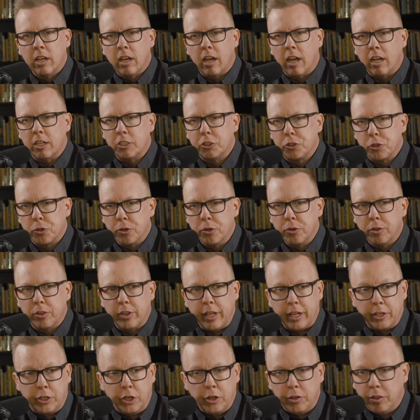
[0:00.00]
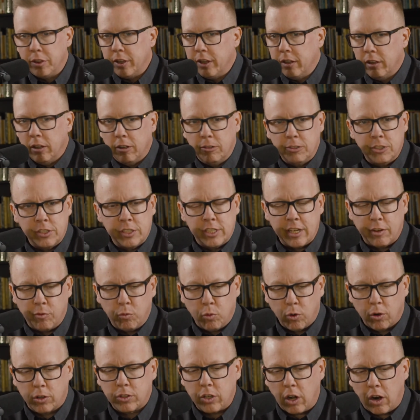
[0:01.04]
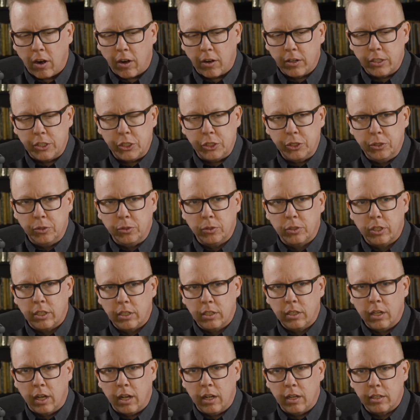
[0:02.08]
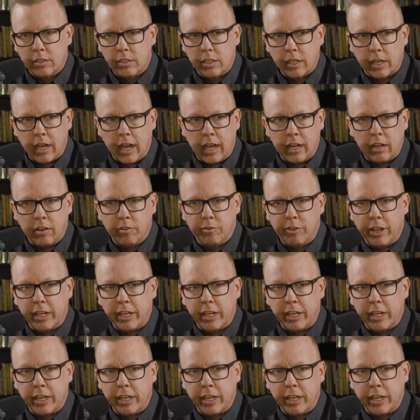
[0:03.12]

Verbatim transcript: uh, truth that good theologians have worked hard to uh, to kind of